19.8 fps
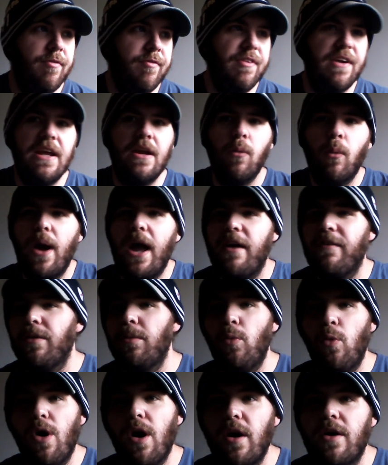feet away
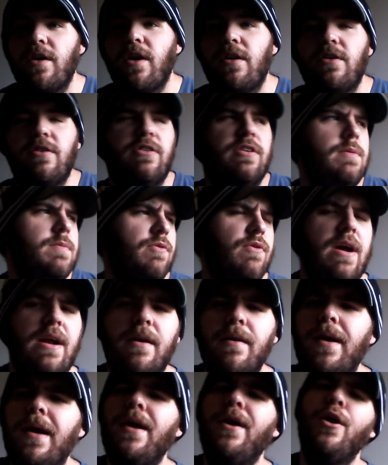from where our daughter sleeps.
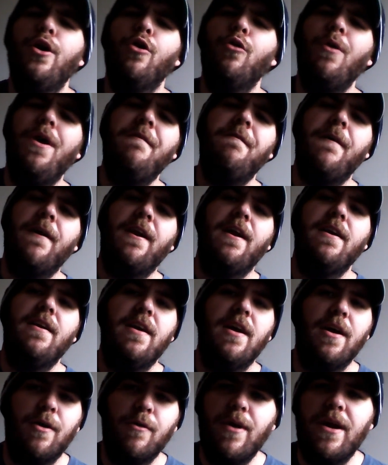Great, great fucking
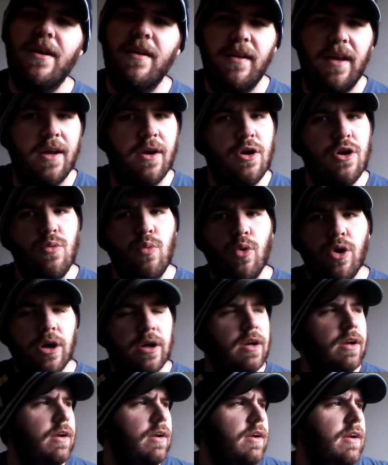idea. Great, like good
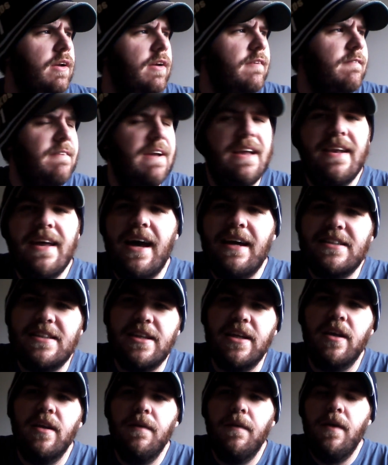work,
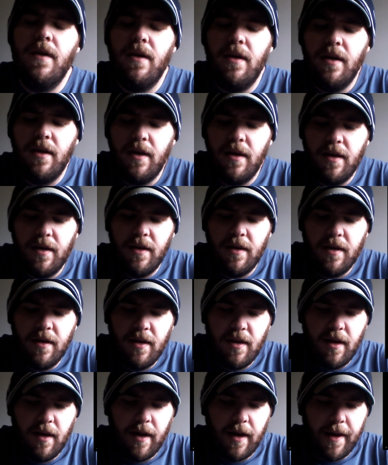fantastic.
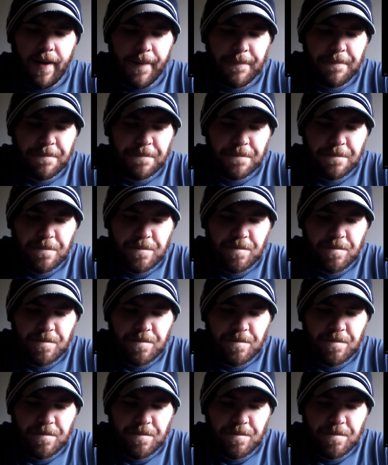Uh,